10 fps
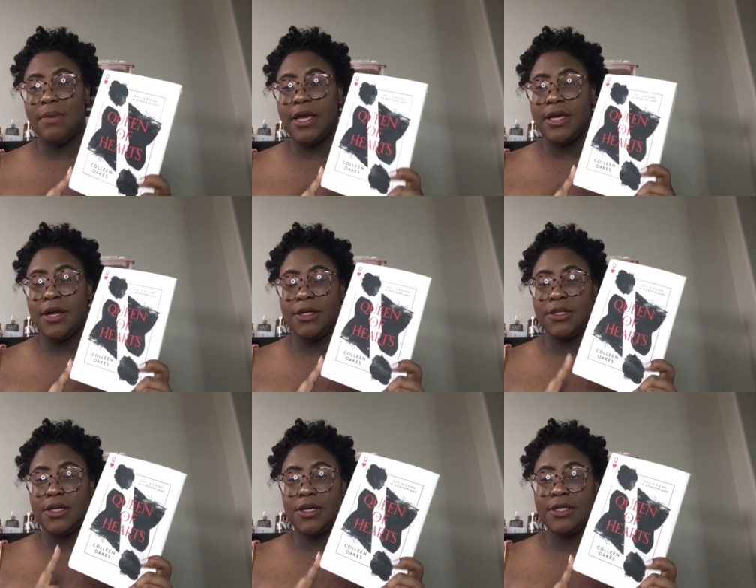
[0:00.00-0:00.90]

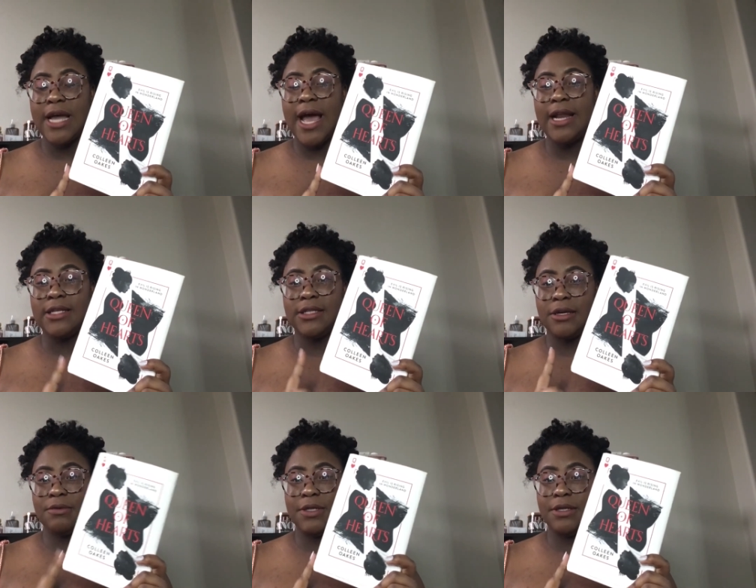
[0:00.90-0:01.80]
character, her dad, is like
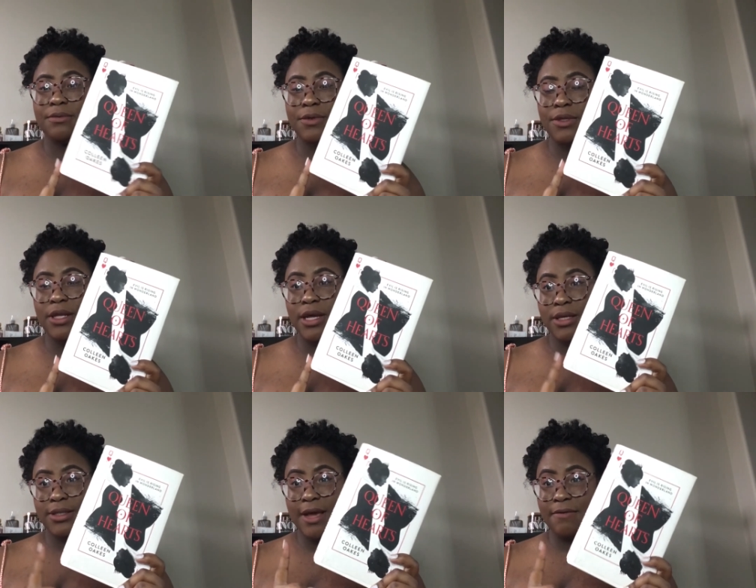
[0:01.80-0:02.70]
really
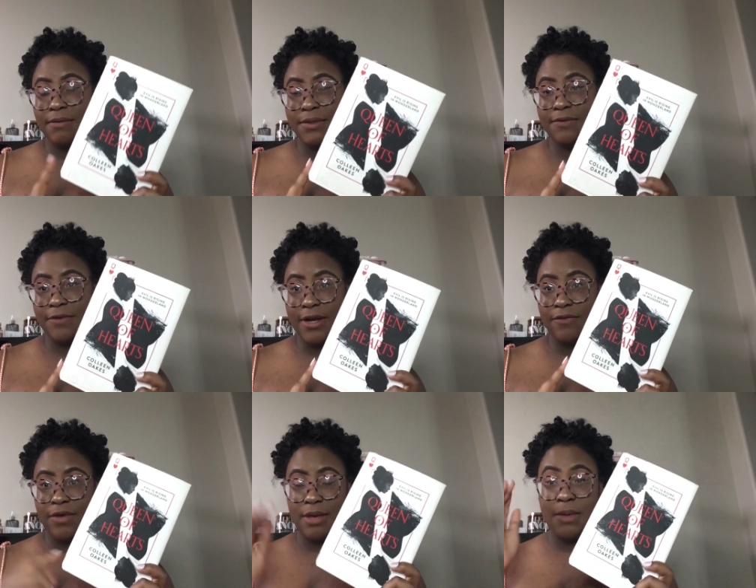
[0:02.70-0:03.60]
ruthless. Everyone's afraid of
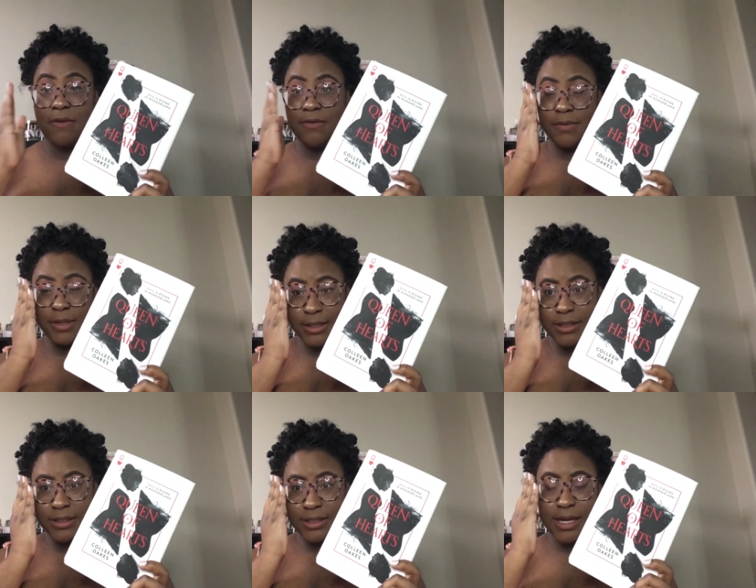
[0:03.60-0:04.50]
him. Everyone
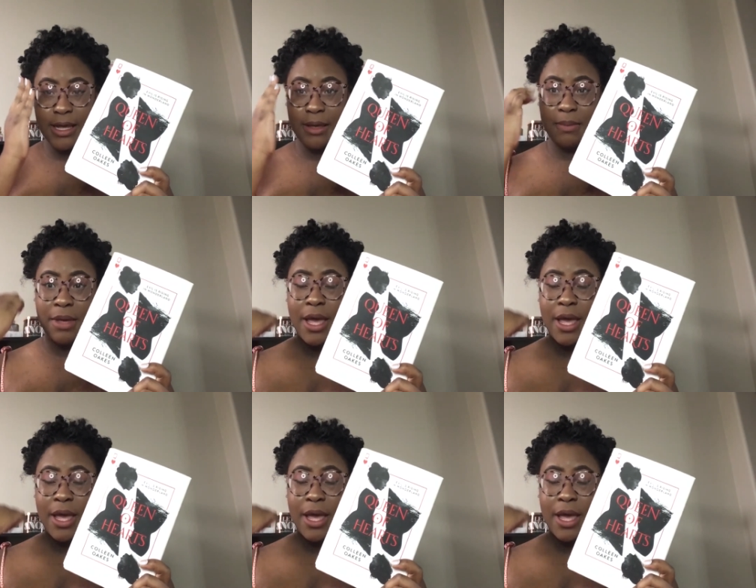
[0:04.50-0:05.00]
listens to him.